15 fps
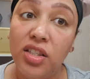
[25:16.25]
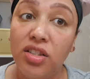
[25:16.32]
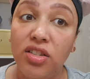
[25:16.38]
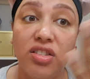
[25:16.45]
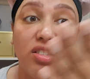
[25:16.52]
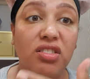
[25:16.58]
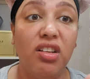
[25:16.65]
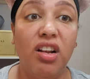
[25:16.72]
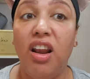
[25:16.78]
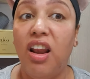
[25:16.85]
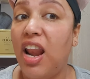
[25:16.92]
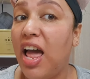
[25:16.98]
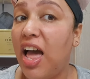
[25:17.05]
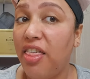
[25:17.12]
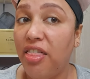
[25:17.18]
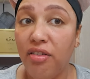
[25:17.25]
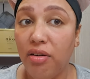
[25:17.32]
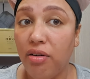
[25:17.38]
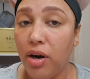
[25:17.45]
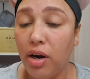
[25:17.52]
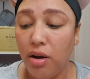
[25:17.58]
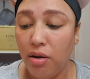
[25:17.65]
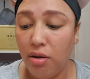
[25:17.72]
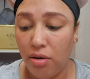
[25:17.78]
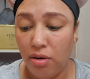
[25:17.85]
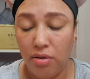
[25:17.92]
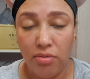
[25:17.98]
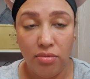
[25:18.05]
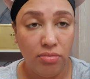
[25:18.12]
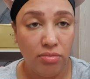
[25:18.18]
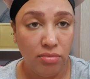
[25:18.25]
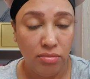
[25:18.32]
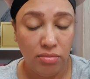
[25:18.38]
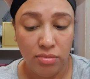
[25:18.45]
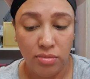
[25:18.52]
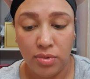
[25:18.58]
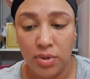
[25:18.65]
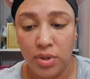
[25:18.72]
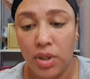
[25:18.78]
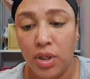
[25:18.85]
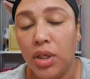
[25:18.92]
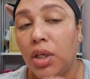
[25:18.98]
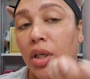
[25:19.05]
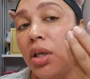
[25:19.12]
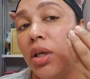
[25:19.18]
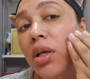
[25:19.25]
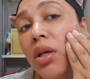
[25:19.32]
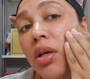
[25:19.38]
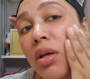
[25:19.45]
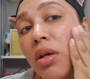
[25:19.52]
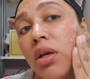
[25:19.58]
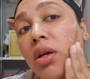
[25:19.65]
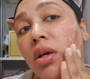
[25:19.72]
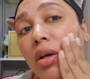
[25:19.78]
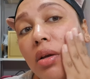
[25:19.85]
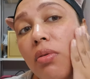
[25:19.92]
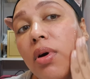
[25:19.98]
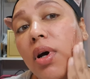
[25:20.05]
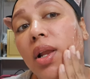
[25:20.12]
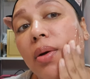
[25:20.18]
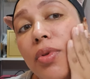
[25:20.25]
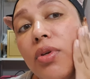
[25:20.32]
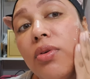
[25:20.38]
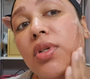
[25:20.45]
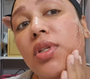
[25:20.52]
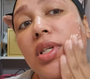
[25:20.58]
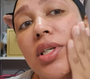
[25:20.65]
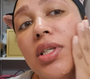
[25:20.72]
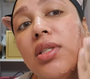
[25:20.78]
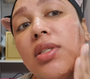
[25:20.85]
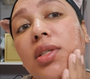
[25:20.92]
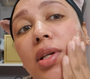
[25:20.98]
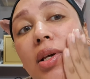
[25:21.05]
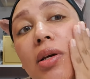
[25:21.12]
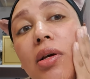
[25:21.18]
Just lather it on. And while I'm doing this,